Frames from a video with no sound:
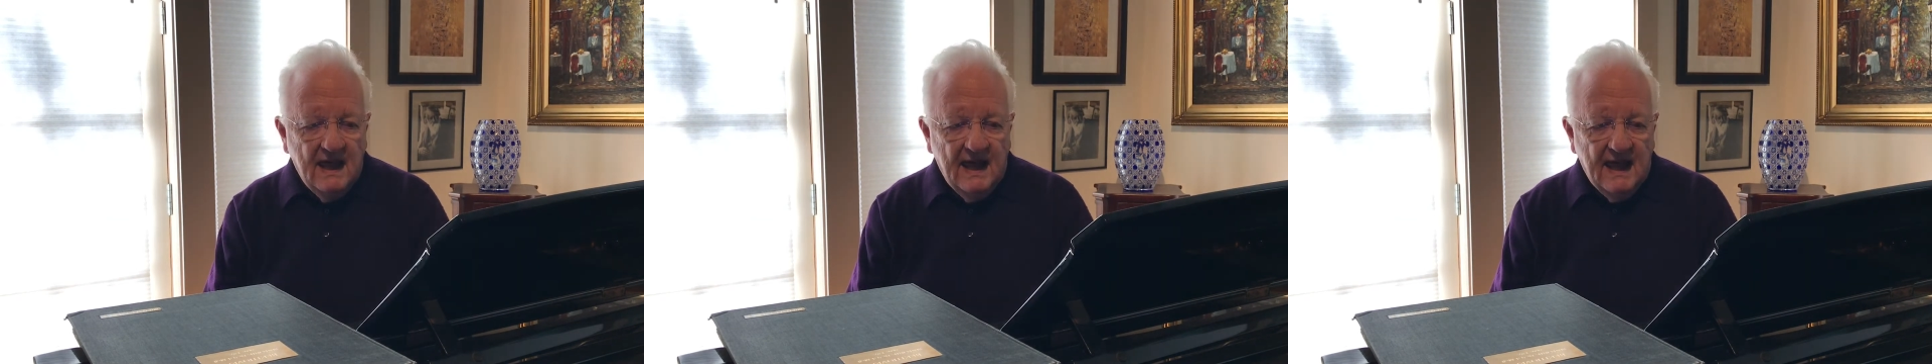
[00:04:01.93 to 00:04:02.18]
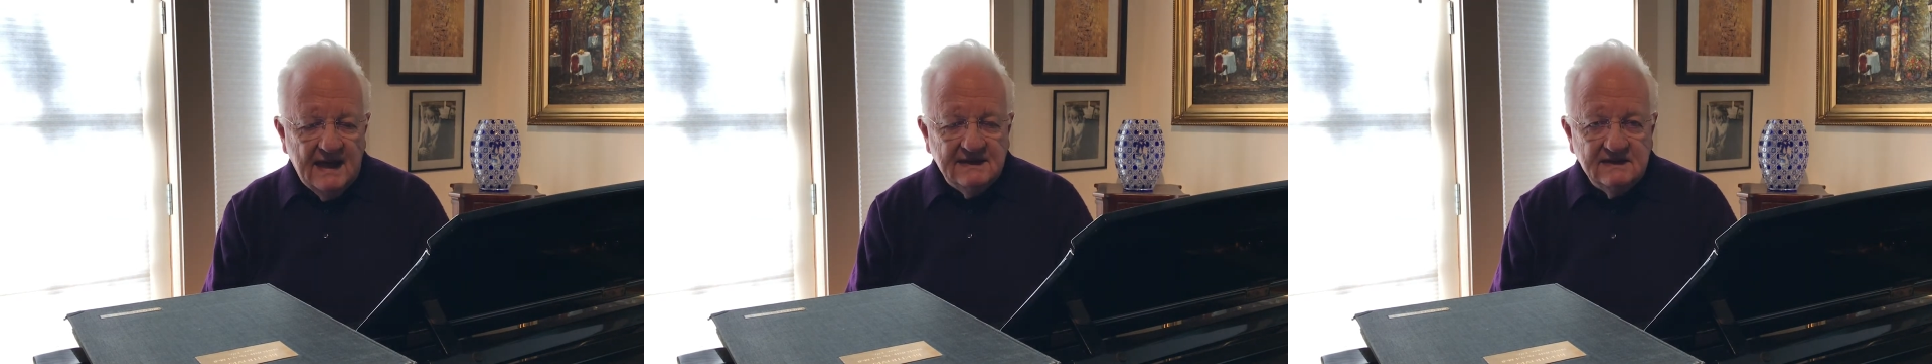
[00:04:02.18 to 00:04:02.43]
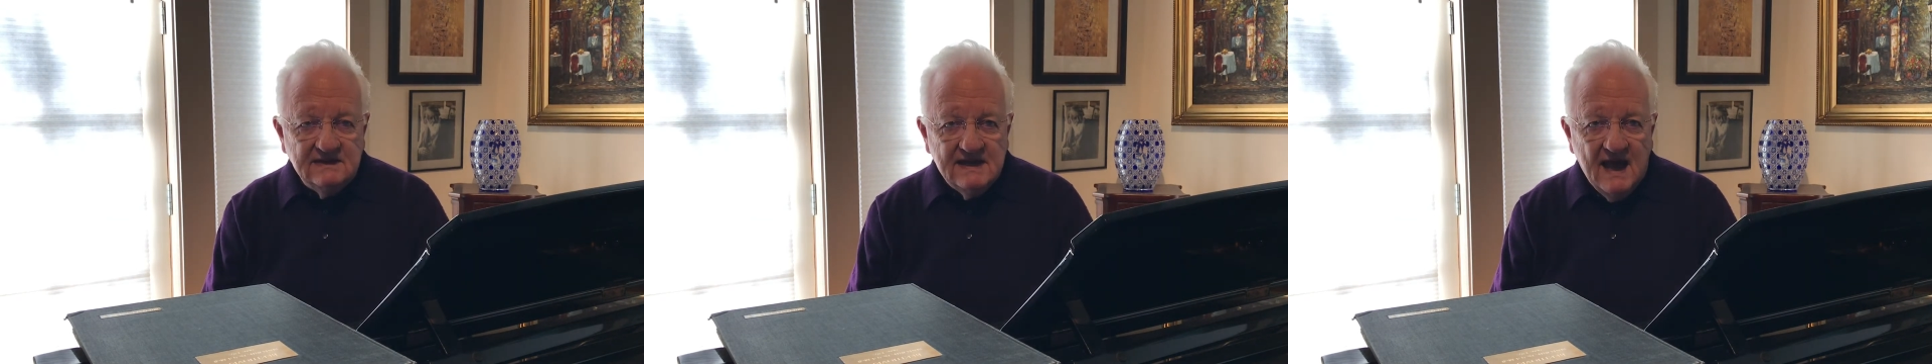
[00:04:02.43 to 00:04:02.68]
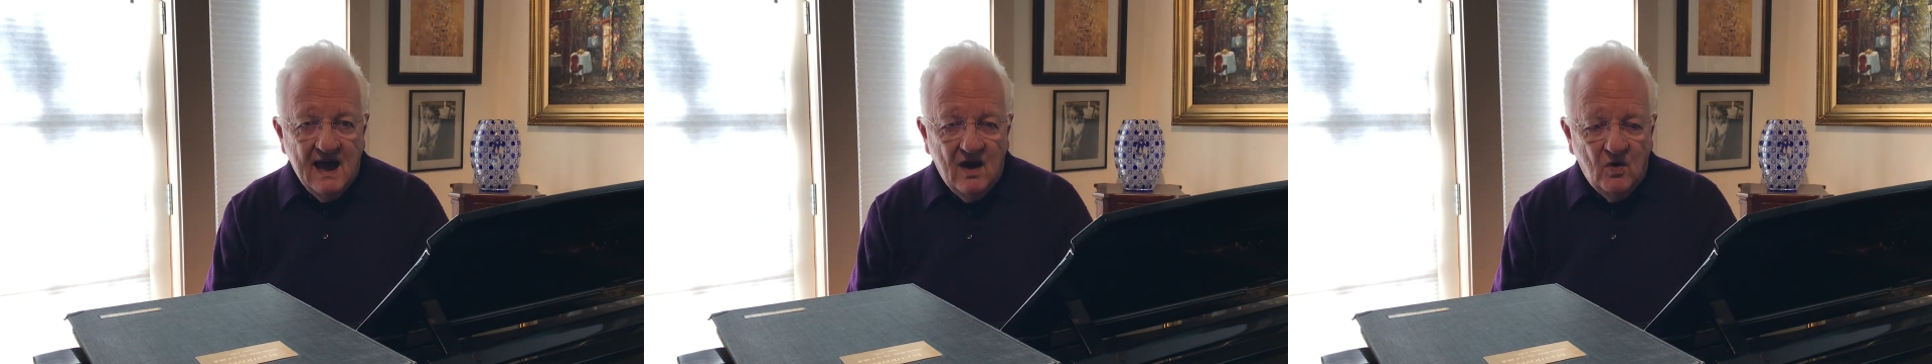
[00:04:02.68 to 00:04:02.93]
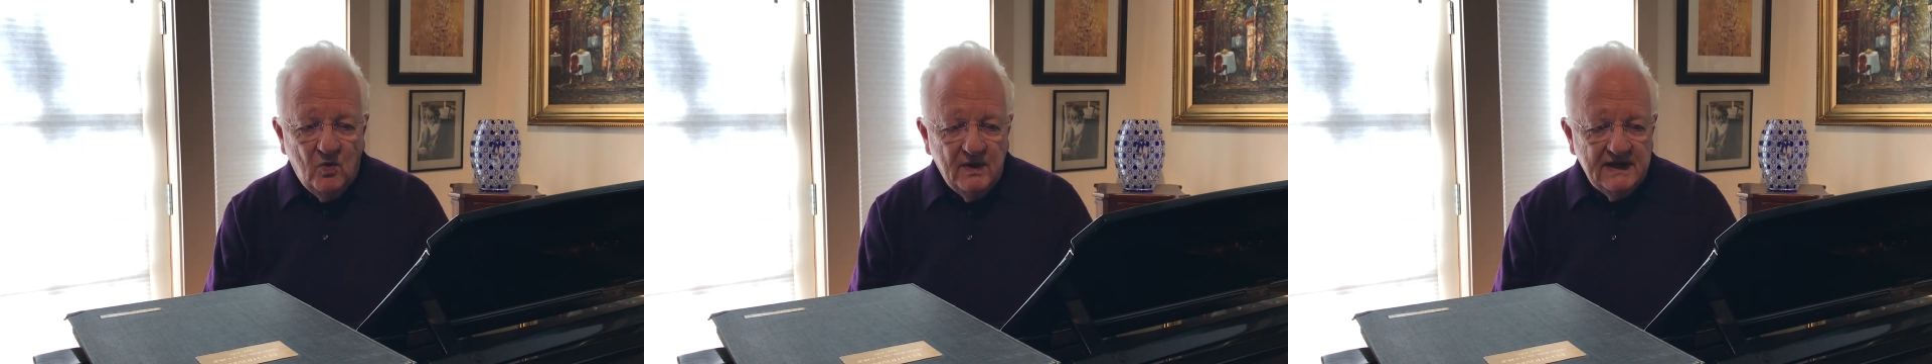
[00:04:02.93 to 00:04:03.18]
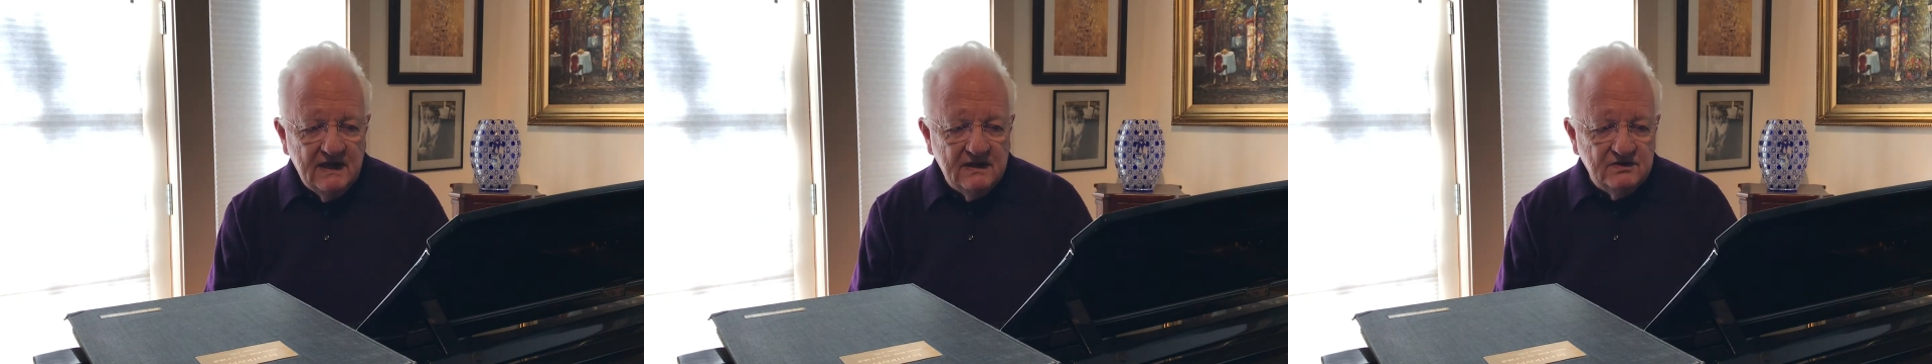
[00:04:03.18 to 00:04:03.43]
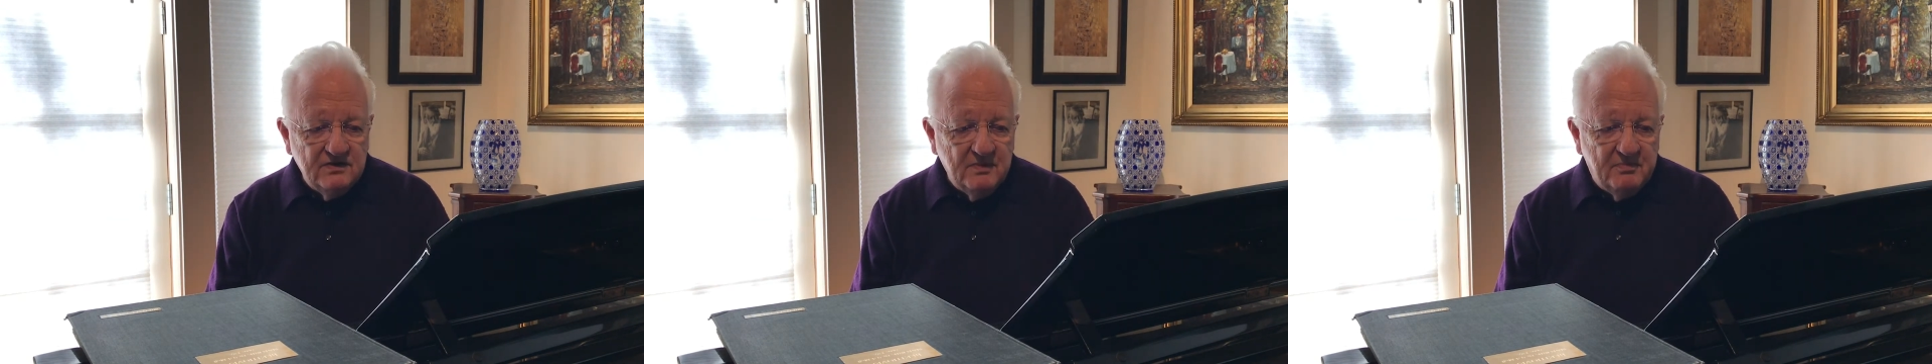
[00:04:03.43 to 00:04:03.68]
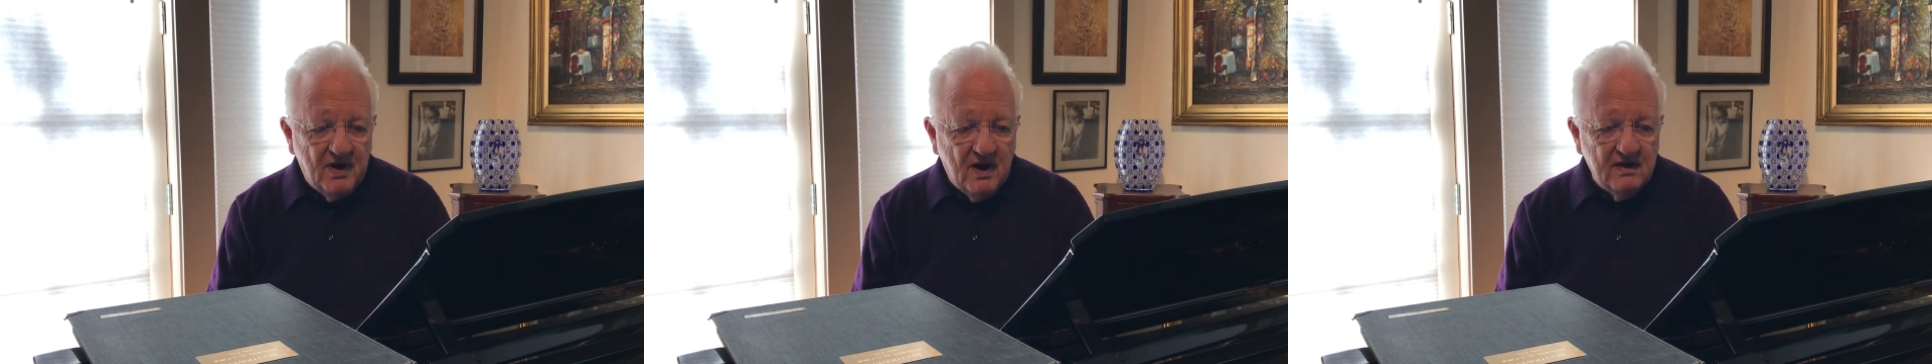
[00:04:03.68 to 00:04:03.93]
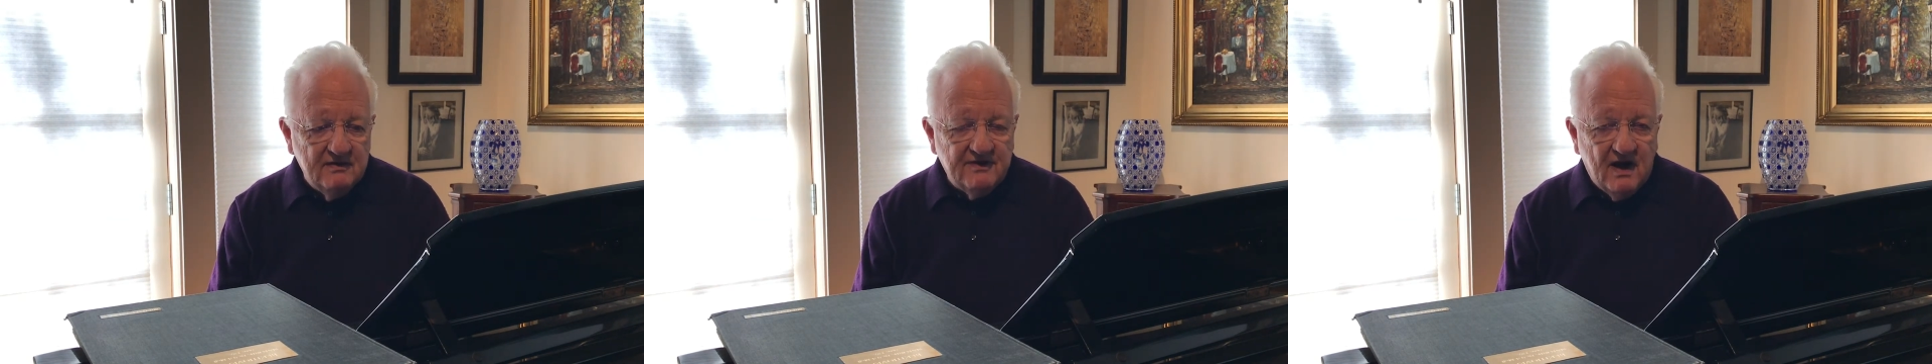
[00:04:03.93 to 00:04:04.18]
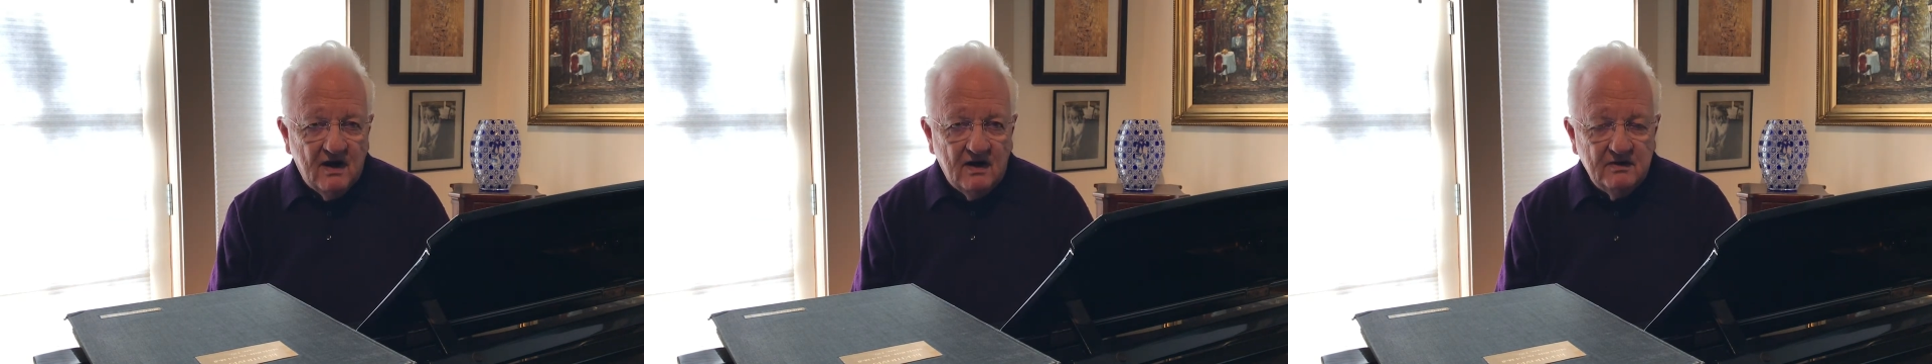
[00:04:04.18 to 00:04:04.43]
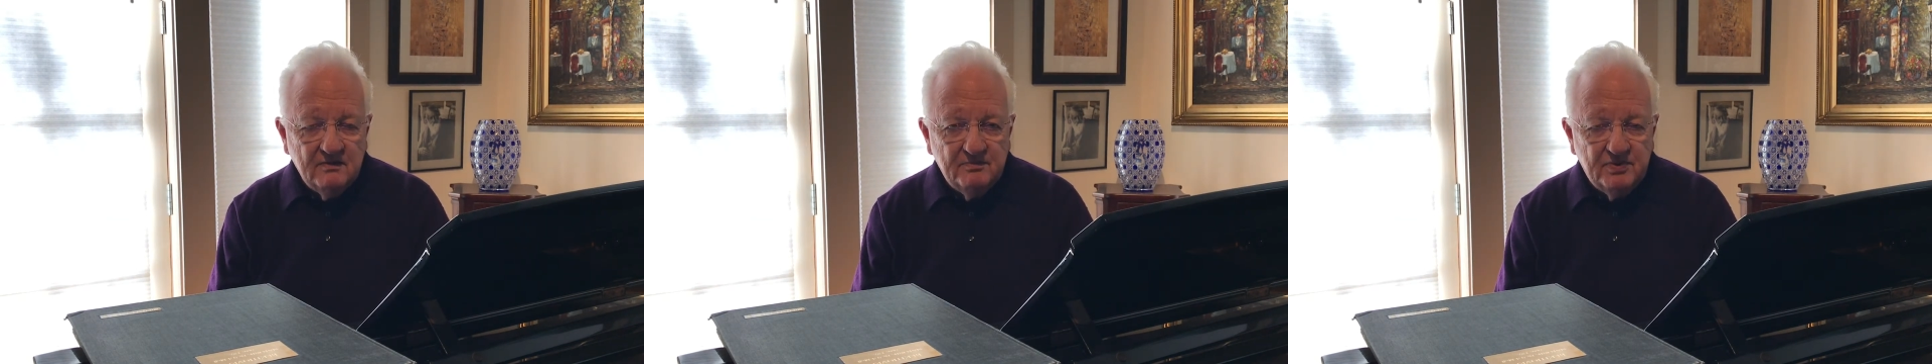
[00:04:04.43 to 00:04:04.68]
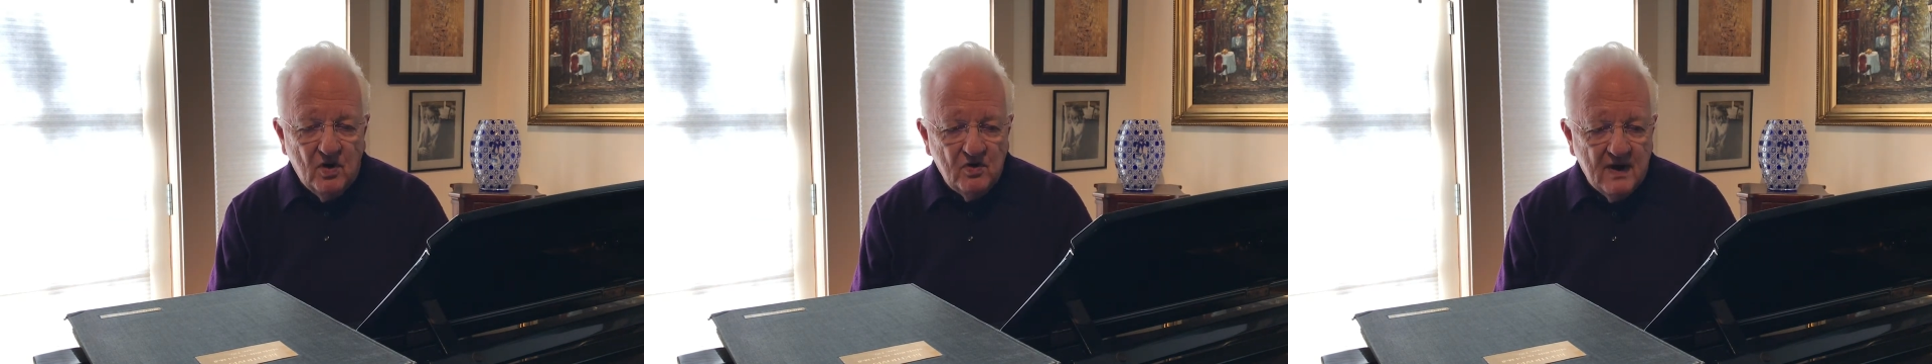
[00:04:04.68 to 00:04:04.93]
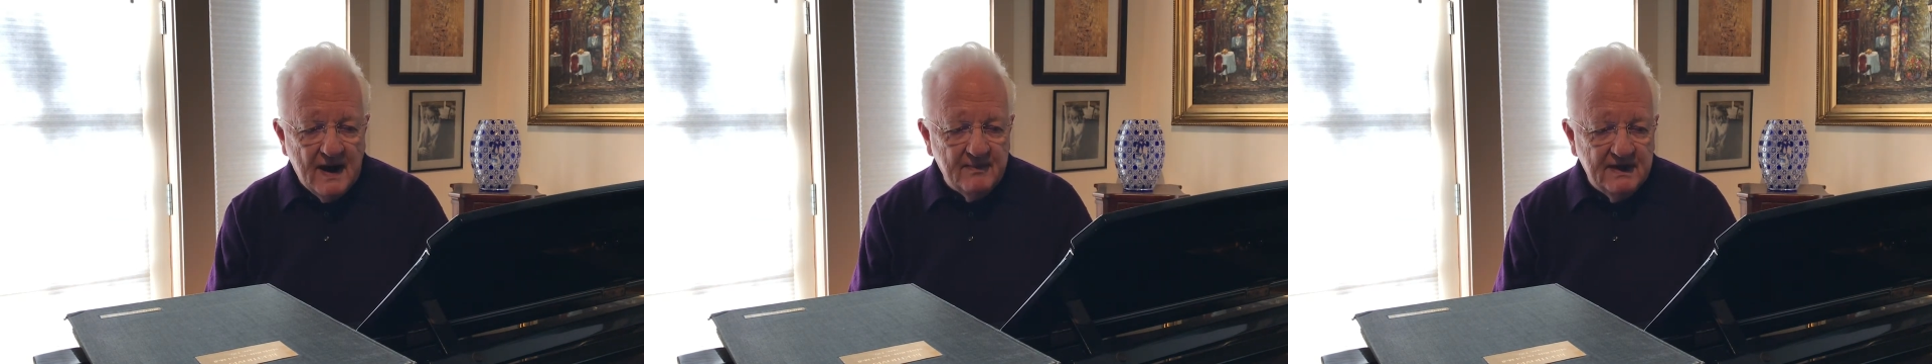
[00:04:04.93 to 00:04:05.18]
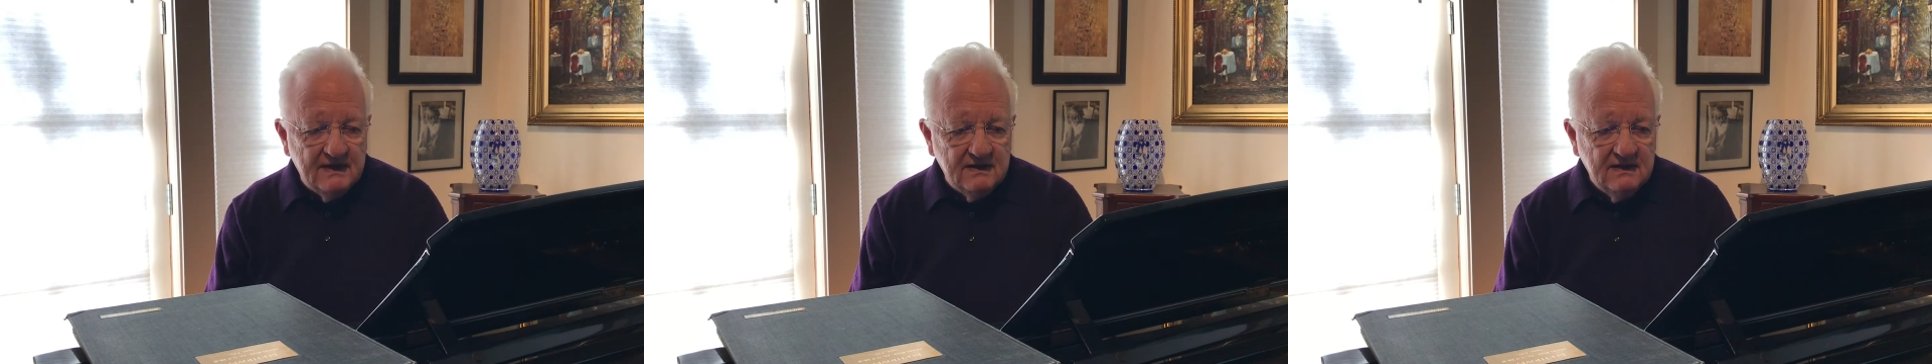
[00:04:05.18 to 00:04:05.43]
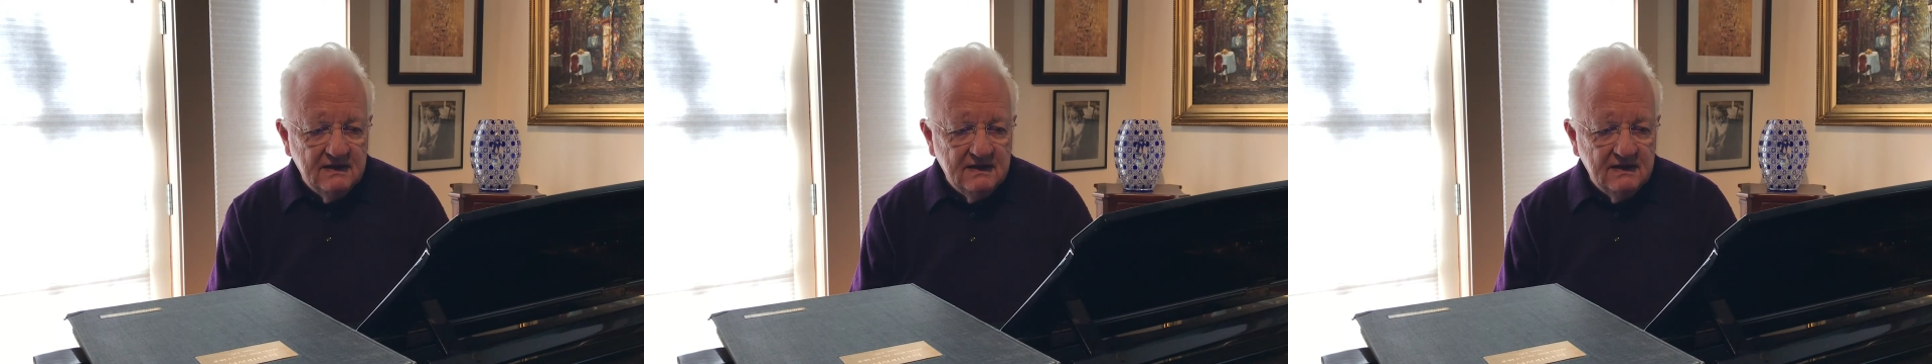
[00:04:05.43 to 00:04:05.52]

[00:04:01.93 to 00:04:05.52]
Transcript: And now we enter the part of our programming